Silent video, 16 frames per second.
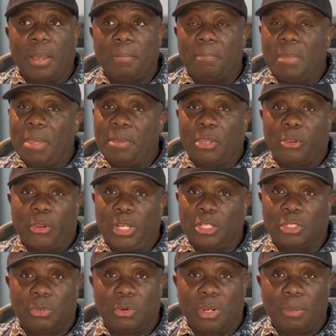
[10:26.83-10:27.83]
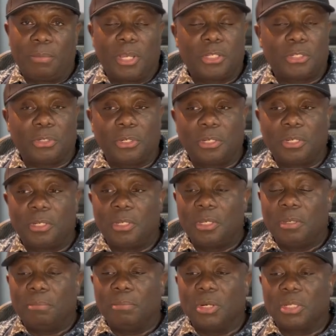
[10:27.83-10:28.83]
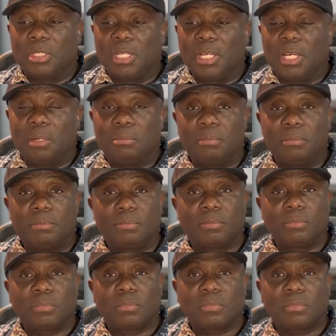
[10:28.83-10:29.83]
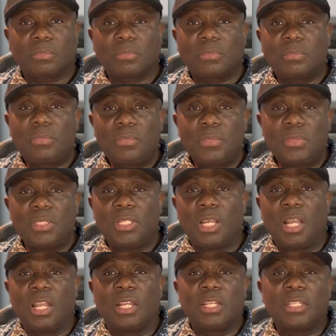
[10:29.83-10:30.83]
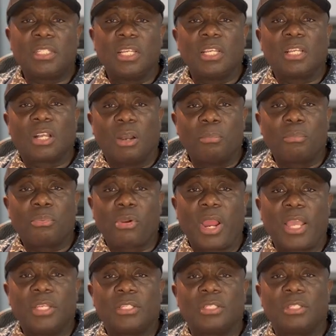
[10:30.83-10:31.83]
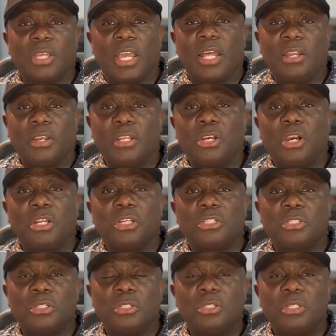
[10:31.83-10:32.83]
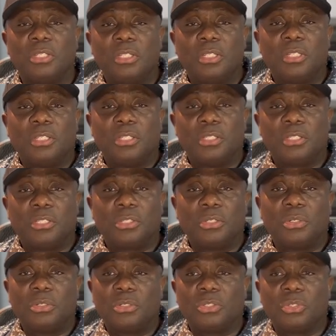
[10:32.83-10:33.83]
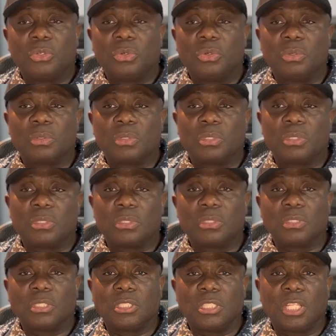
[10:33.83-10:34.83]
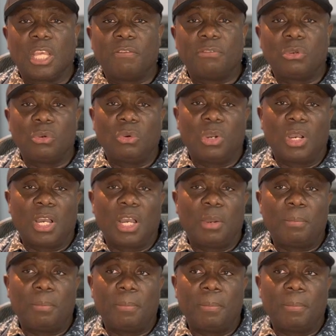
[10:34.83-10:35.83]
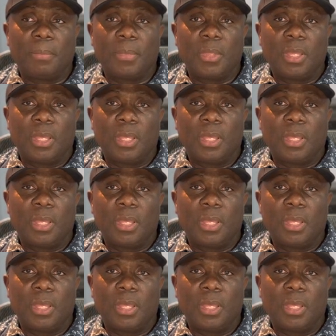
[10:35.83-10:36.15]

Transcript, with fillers: maybe credit score, I'm not sure, but um, a lot of things comprise together in order to to to give you um,